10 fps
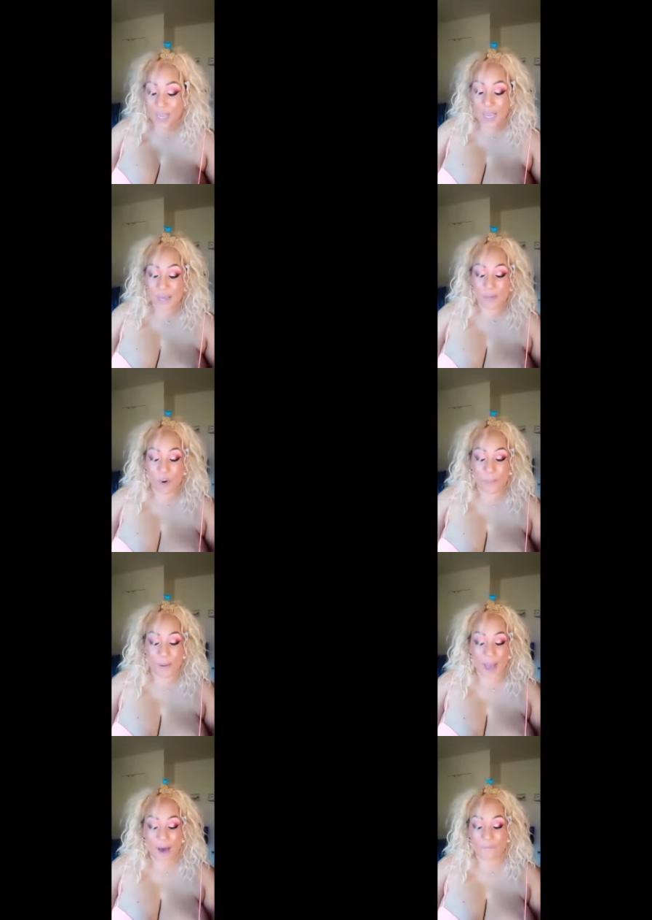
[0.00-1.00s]
A more
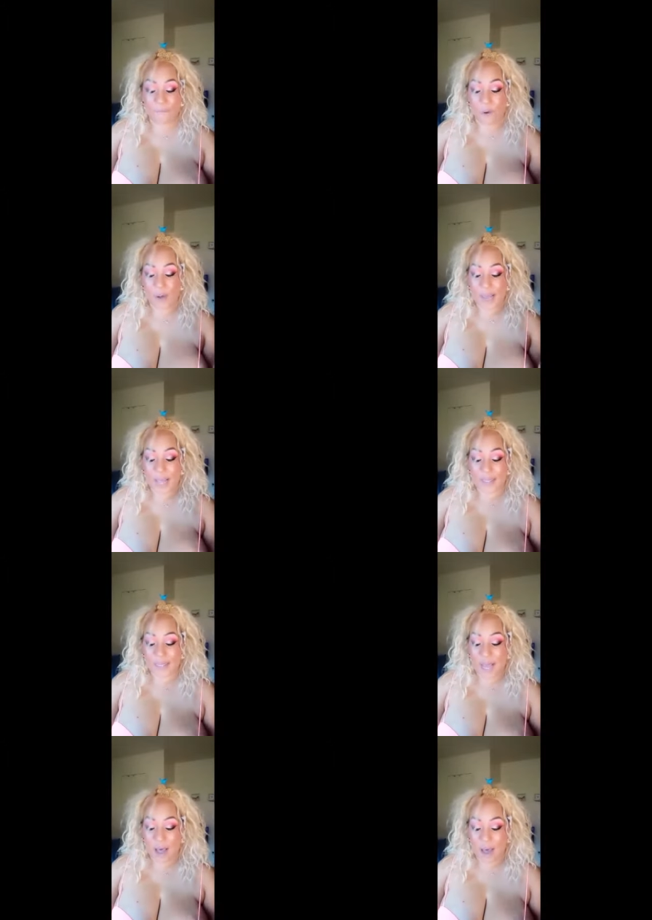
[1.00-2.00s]
powerful
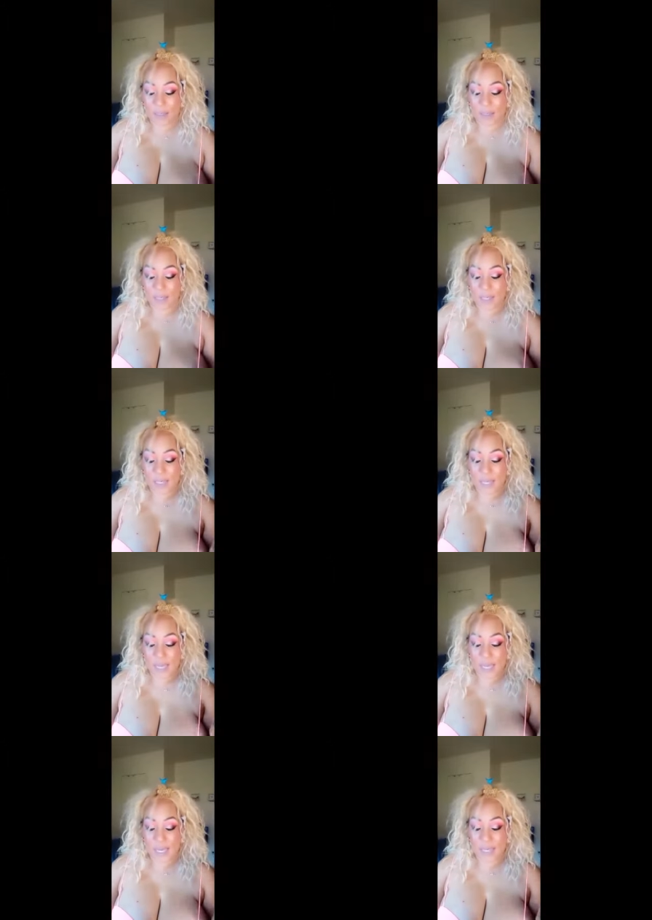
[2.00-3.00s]
antioxidant,
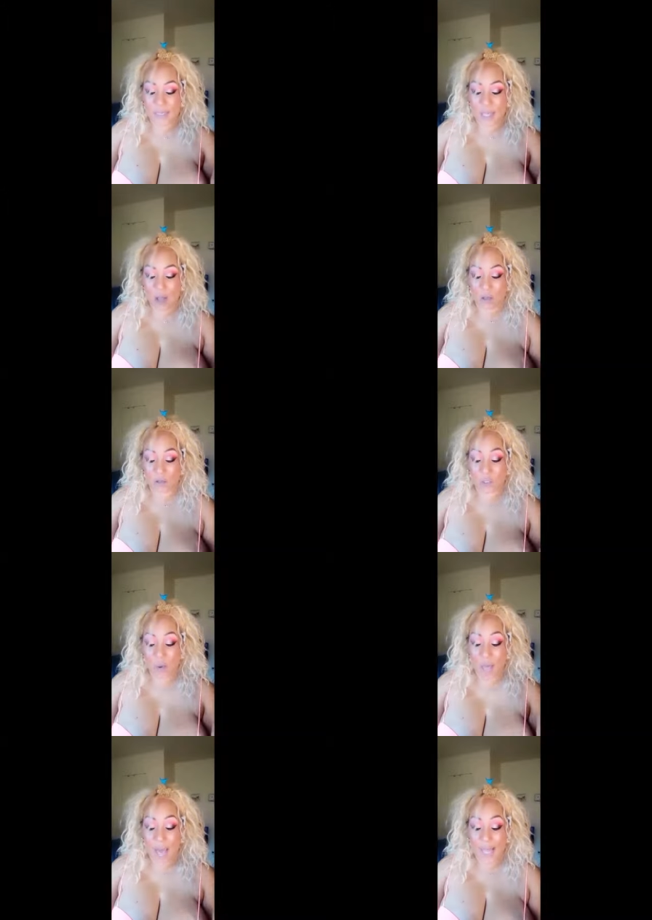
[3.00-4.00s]
it is also
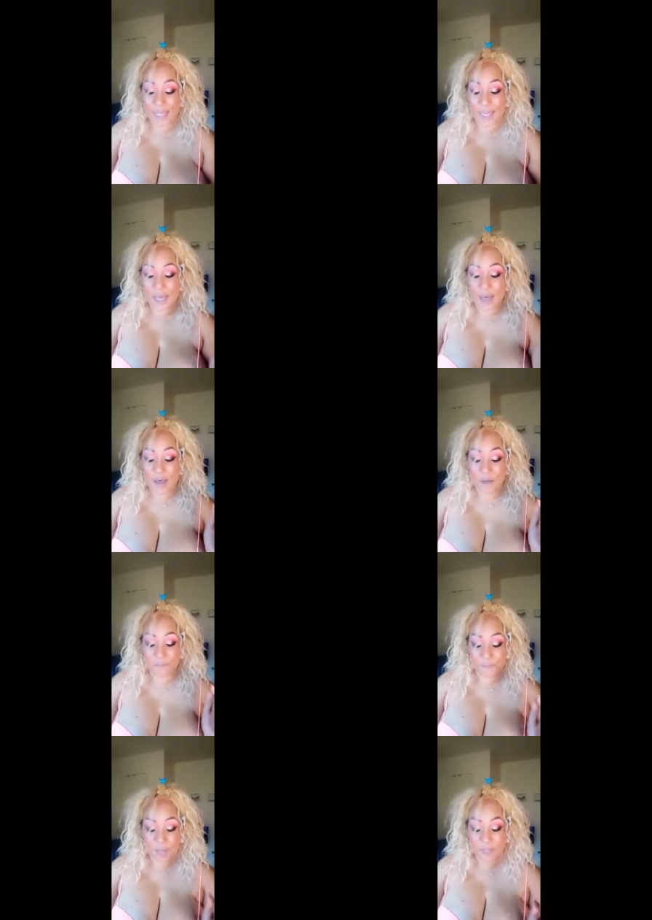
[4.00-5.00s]
highly
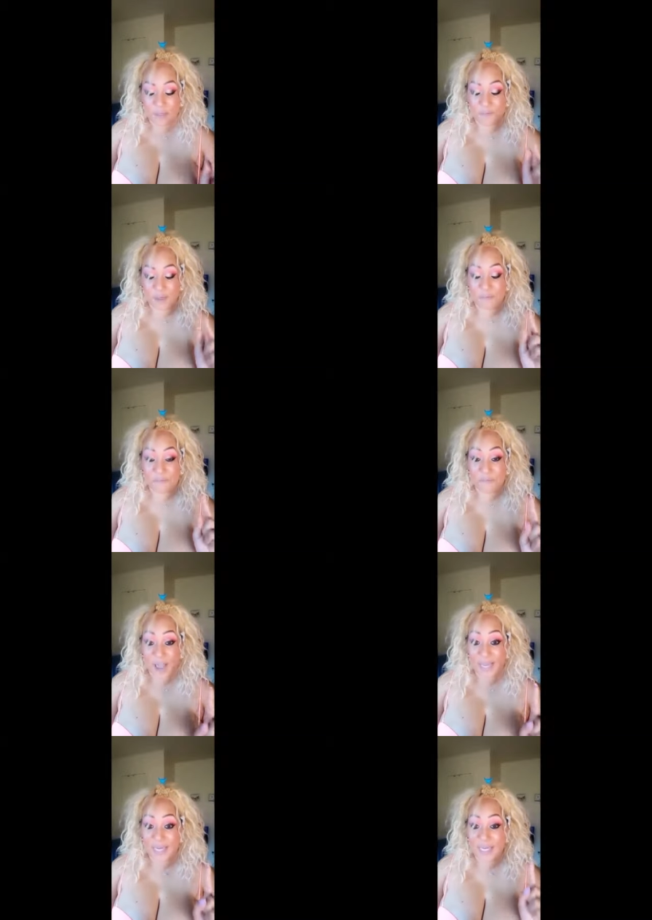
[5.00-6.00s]
effective in
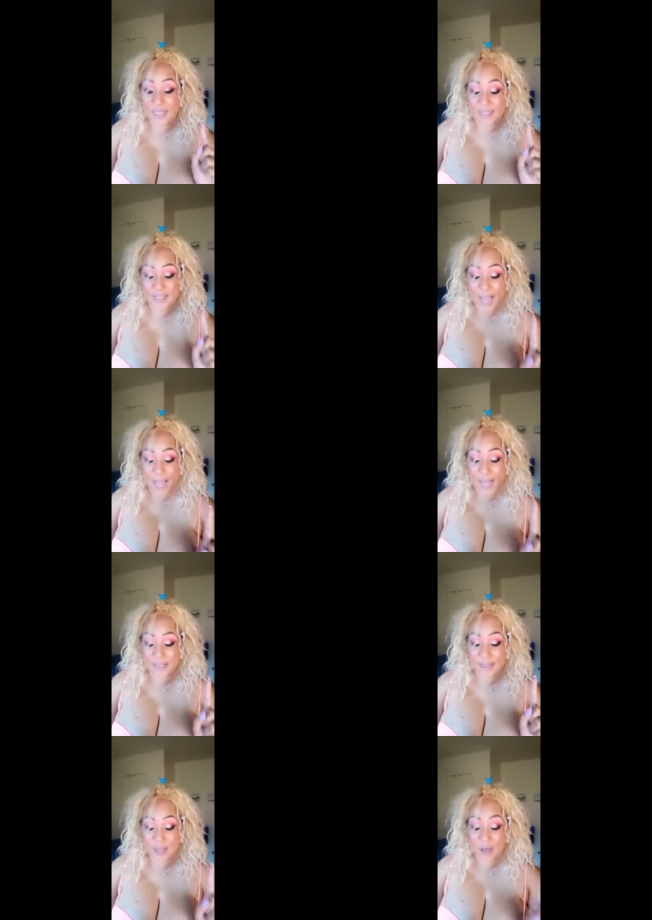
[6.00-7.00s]
fighting
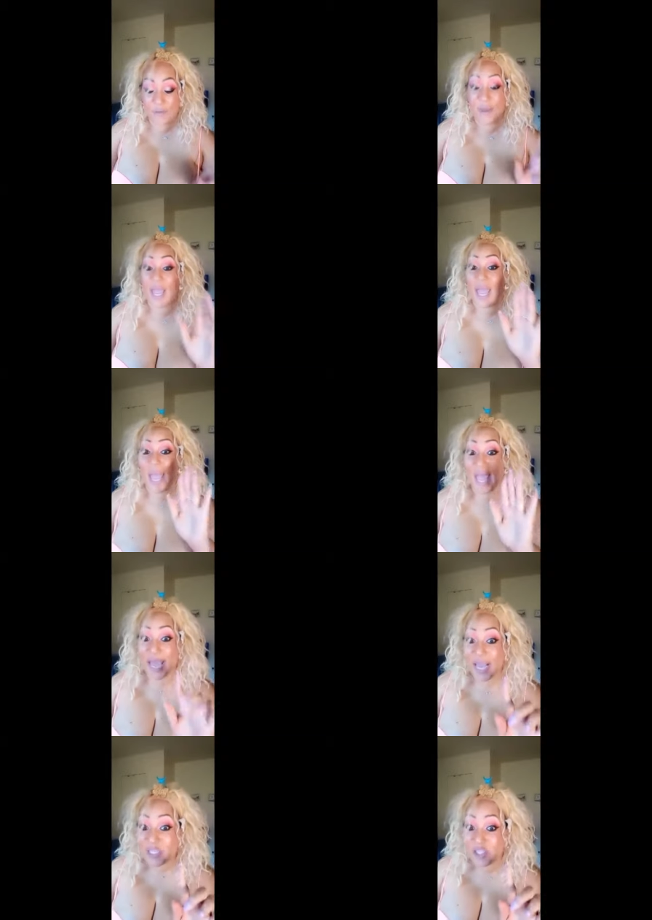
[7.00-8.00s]
signs of
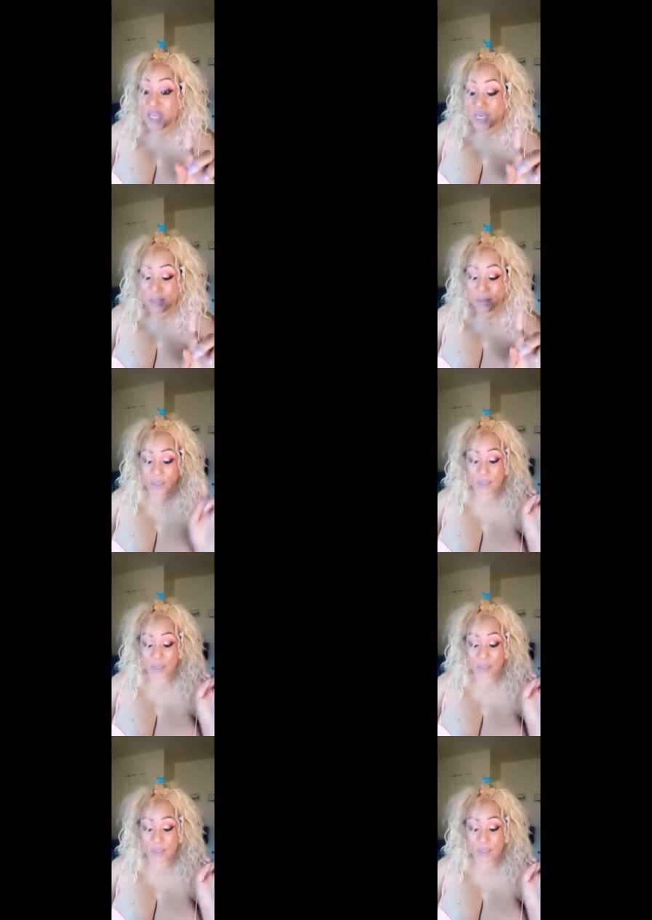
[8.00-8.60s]
aging,